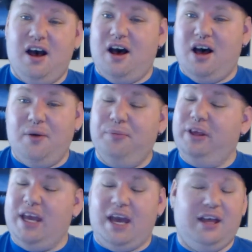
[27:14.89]

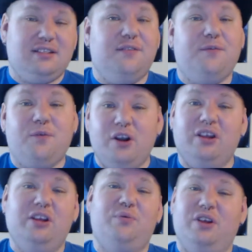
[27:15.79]
It's a
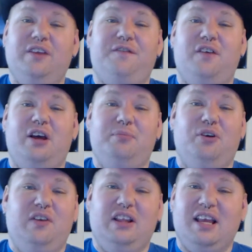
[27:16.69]
really, really fun movie.